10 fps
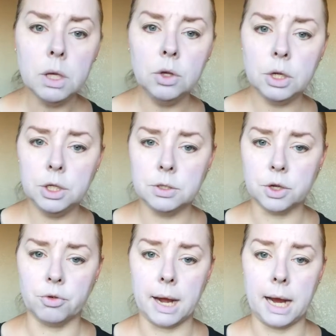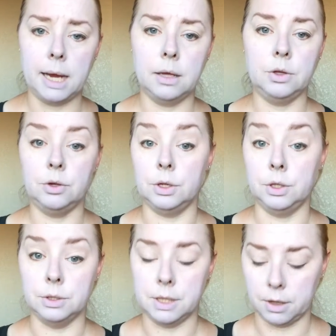You could use a gray, you could
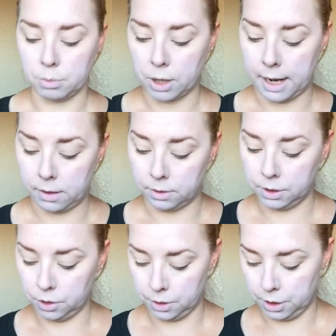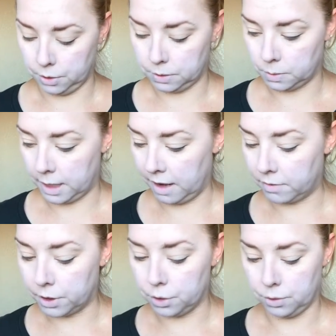use another brown, you can use
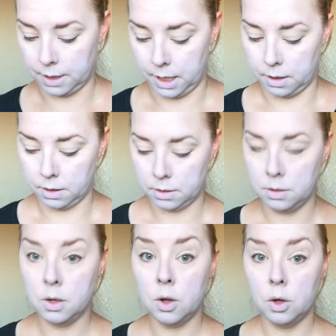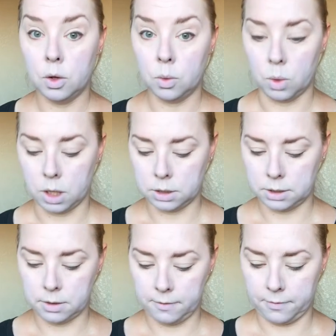whatever you think
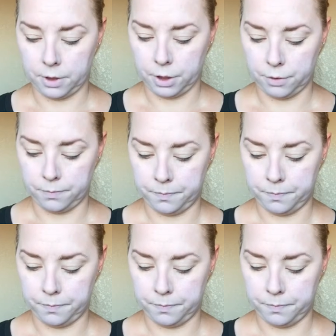works for you.